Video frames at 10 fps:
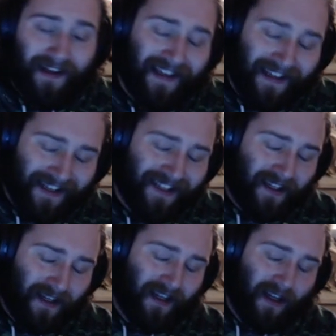
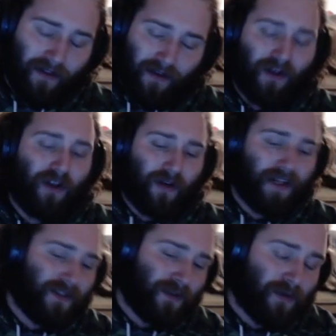Another
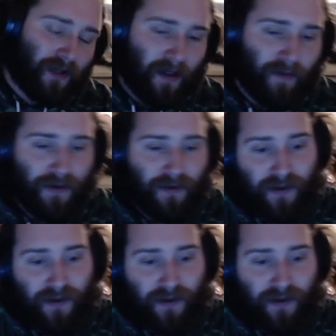crazy cool combo you can